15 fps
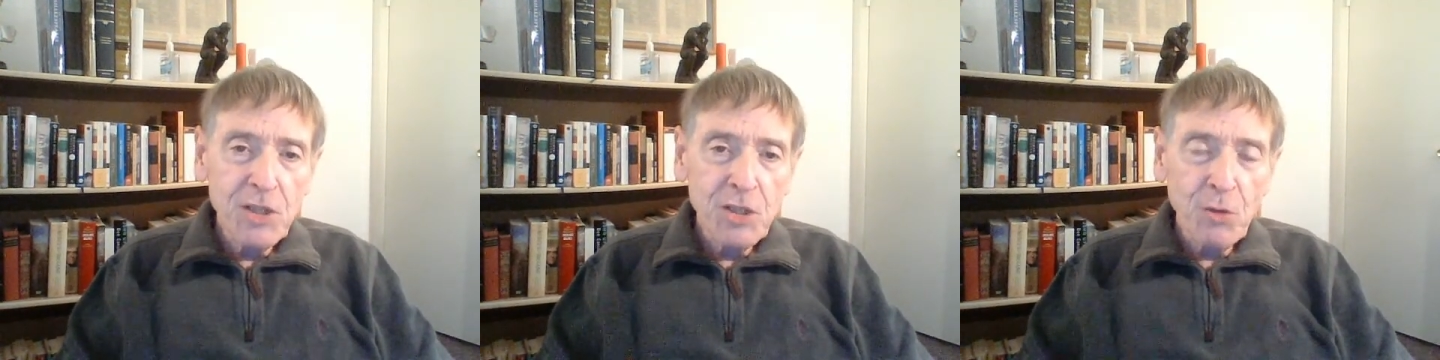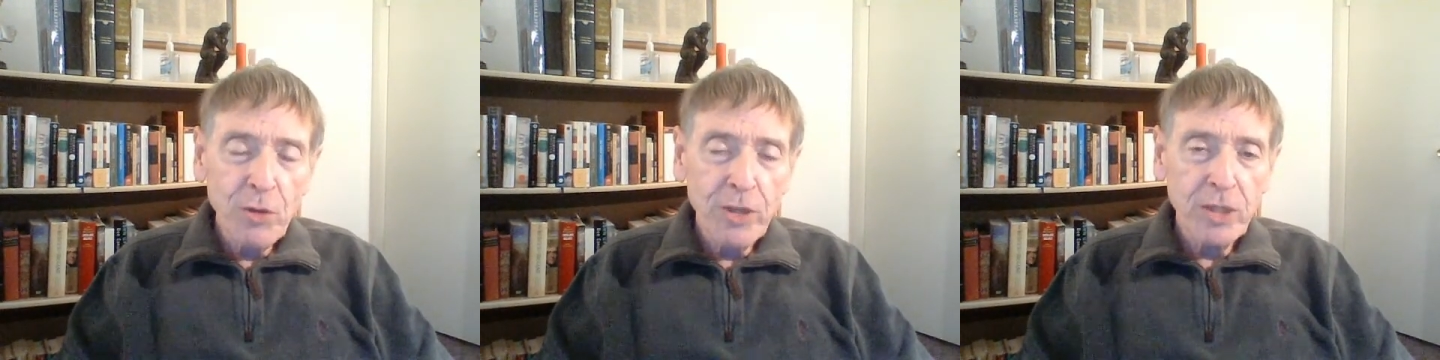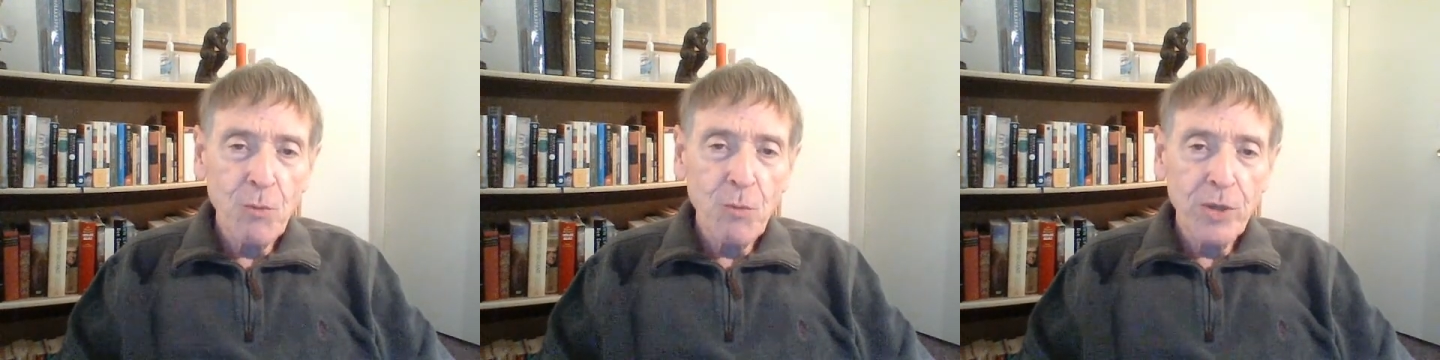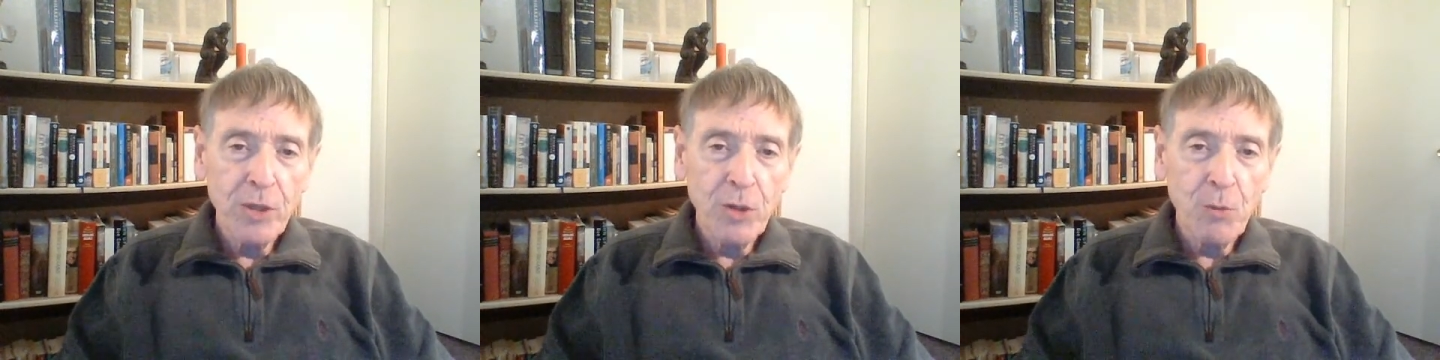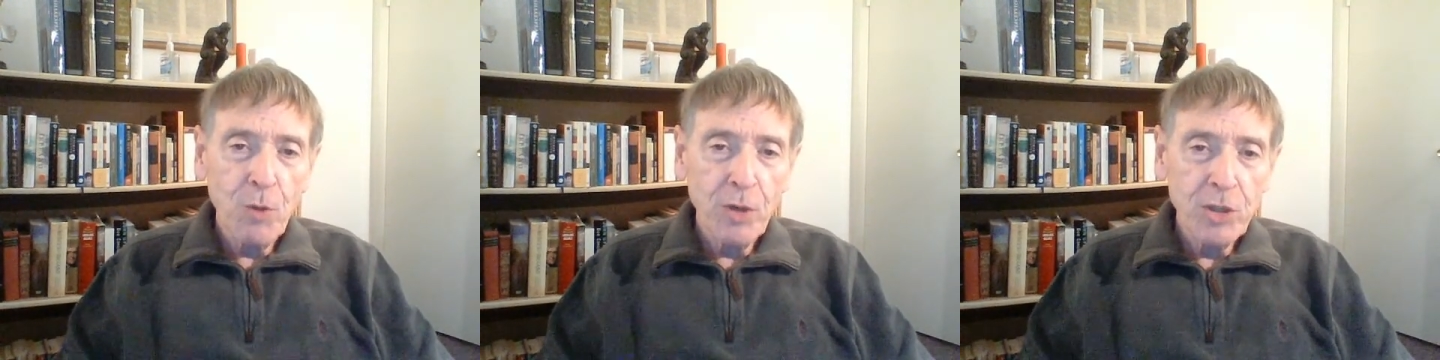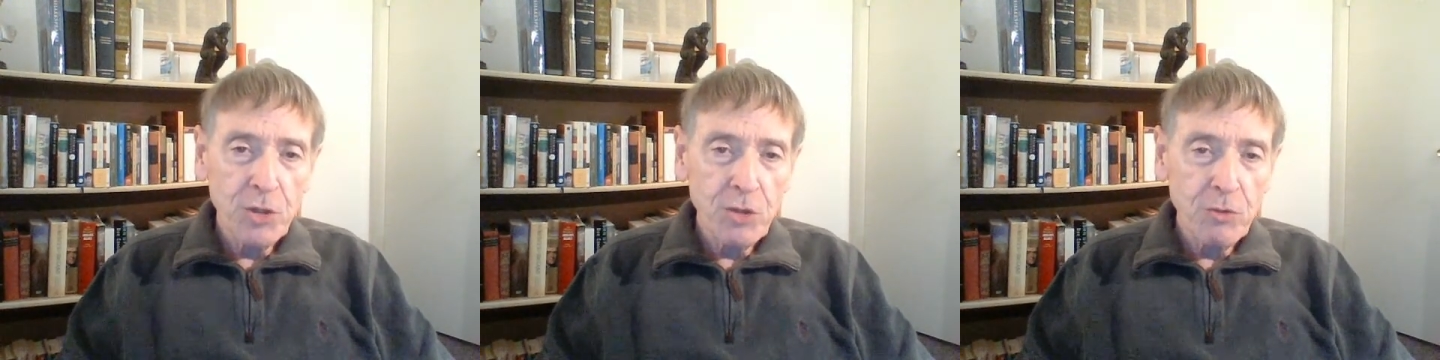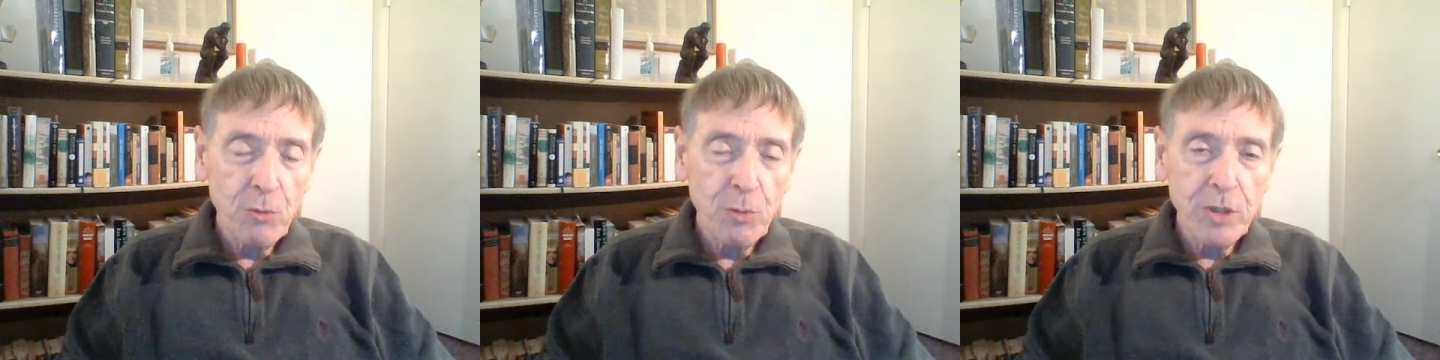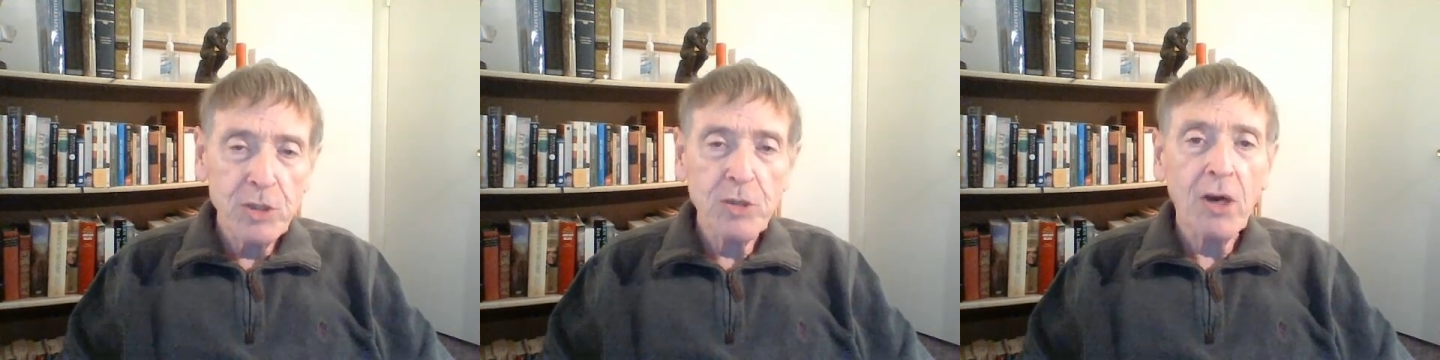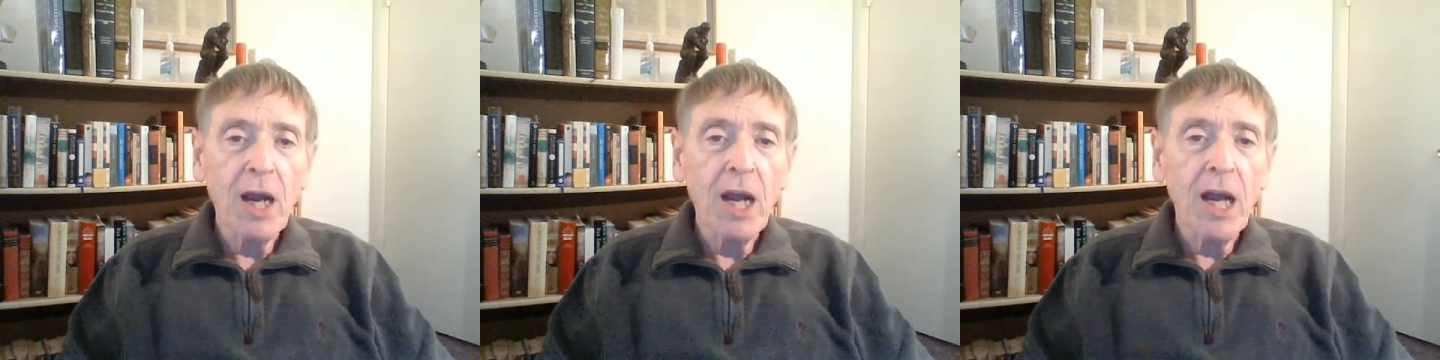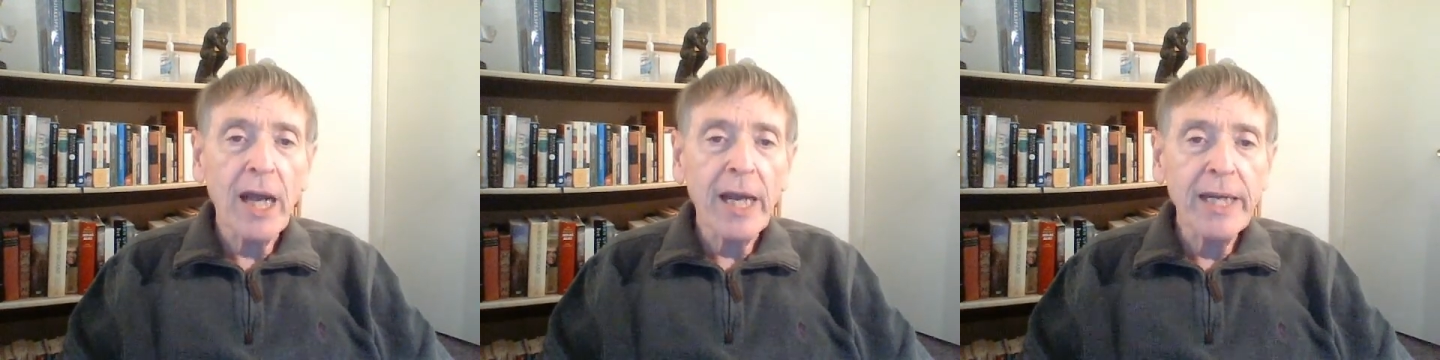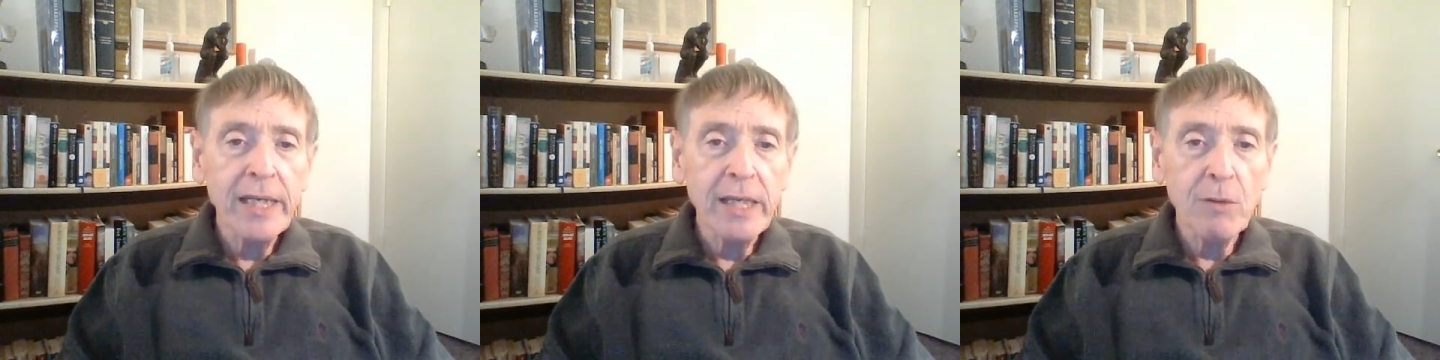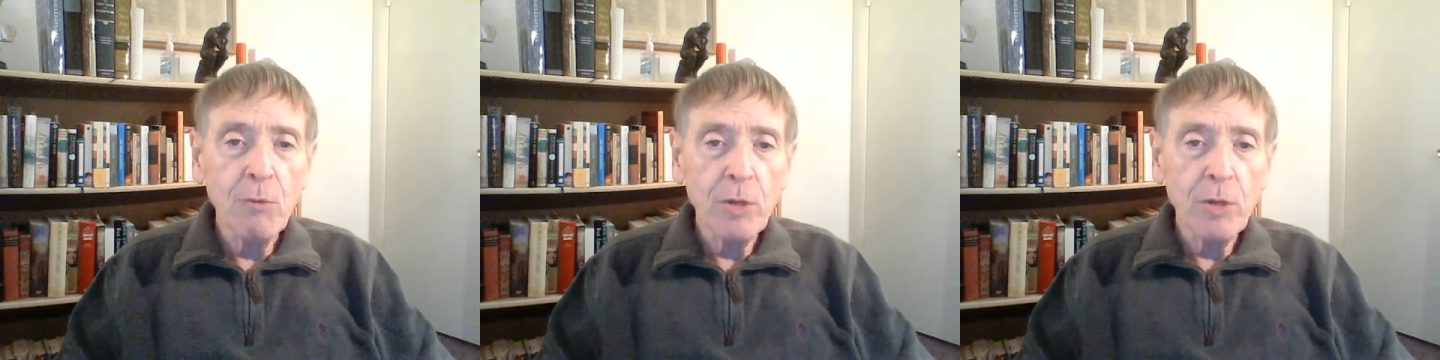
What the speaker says: is going to wonder what you're hiding,